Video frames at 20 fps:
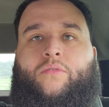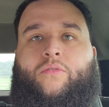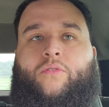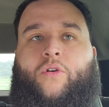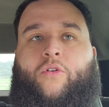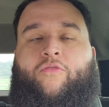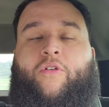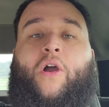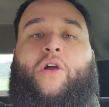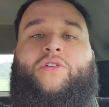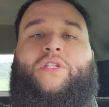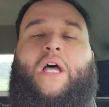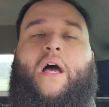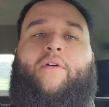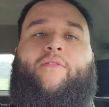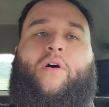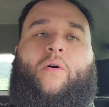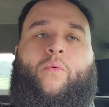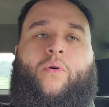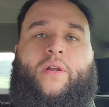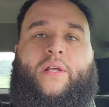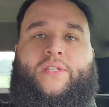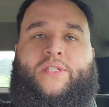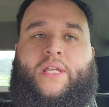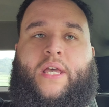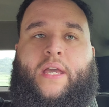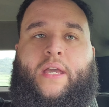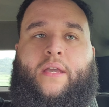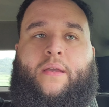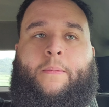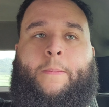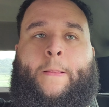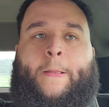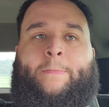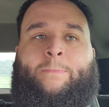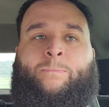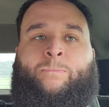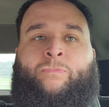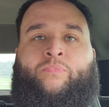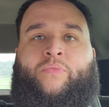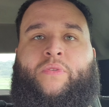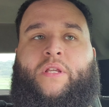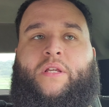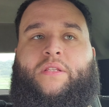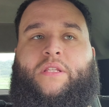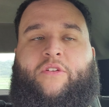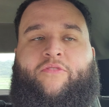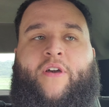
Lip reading: First off, I want to say the